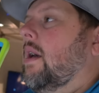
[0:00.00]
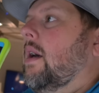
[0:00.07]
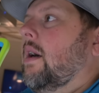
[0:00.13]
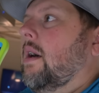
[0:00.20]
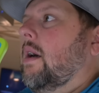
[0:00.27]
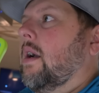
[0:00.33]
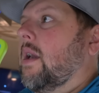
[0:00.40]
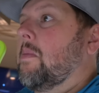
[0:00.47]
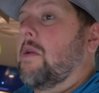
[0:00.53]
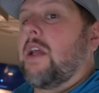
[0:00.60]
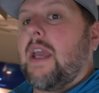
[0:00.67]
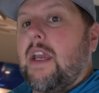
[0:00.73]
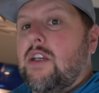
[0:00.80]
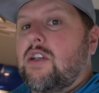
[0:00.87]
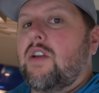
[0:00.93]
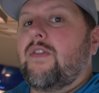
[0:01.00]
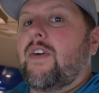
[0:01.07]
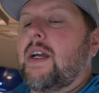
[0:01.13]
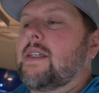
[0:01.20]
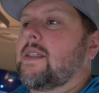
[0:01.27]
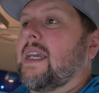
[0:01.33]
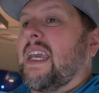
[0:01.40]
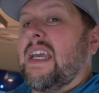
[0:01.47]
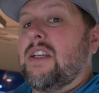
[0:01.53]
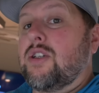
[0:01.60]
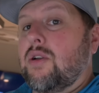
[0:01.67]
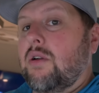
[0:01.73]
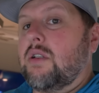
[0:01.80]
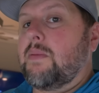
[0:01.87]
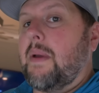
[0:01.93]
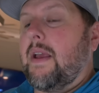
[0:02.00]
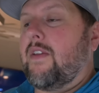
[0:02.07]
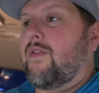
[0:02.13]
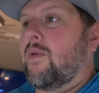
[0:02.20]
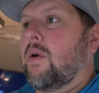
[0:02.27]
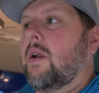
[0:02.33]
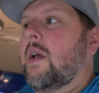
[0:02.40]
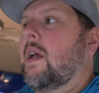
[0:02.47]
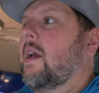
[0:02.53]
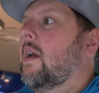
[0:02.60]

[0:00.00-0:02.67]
a uh, communication device like insurance pays for.